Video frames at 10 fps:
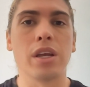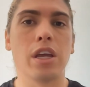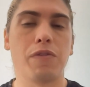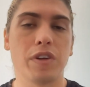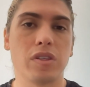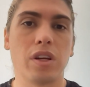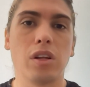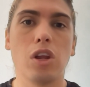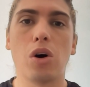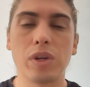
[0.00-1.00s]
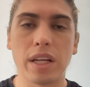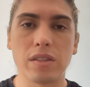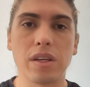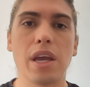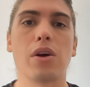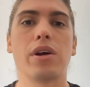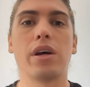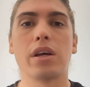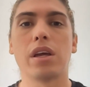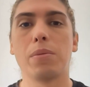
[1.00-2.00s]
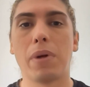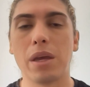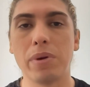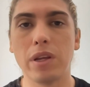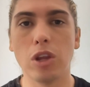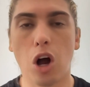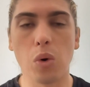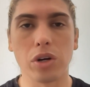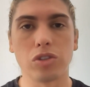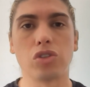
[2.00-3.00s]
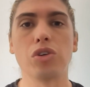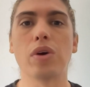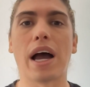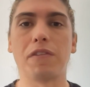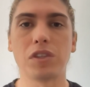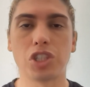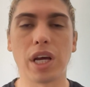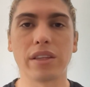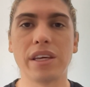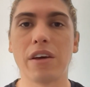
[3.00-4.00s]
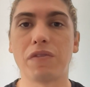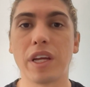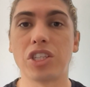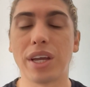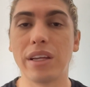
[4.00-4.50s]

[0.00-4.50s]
If it's in a low density area, it may be lower. So you have to check the FHA